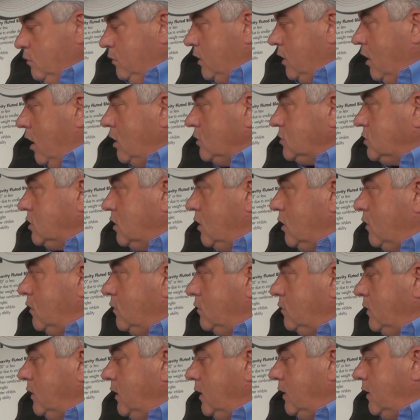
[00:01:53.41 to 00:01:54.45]
We
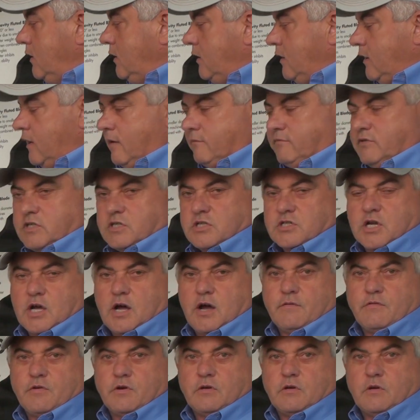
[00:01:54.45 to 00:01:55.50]
also have
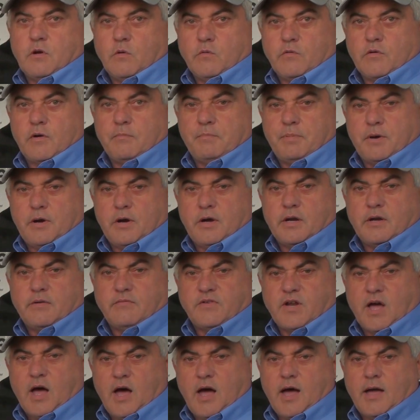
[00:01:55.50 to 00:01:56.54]
discovered over a period
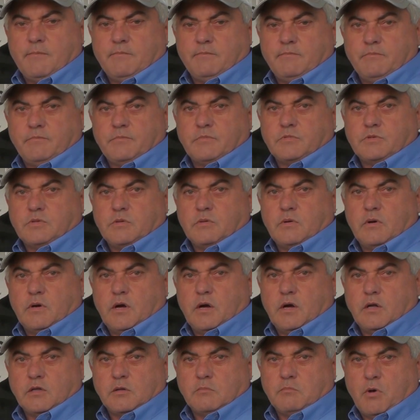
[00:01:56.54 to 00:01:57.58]
of time
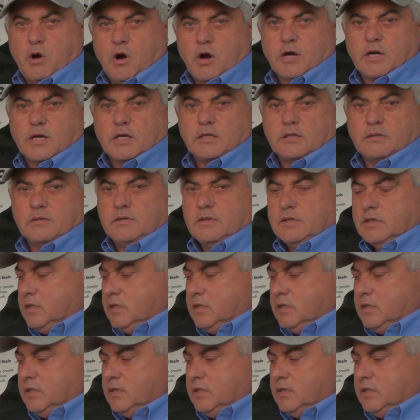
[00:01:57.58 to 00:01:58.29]
on the market